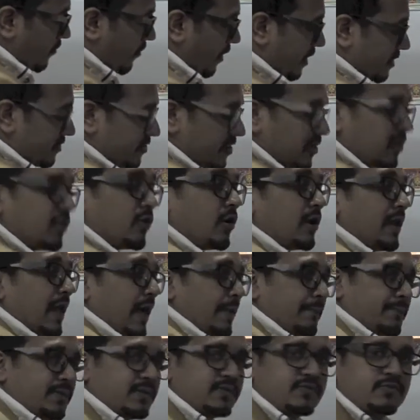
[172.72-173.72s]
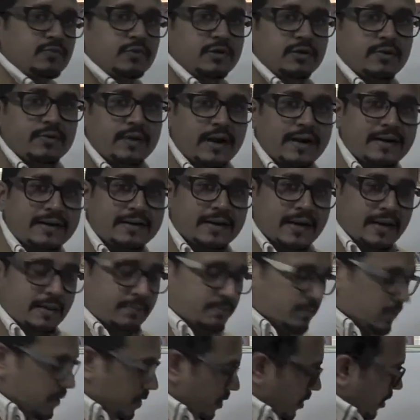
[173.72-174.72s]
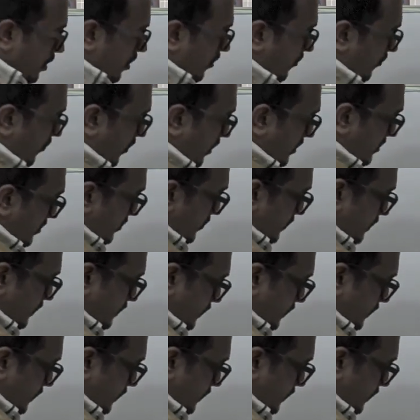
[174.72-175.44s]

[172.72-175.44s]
function call happens during the runtime, first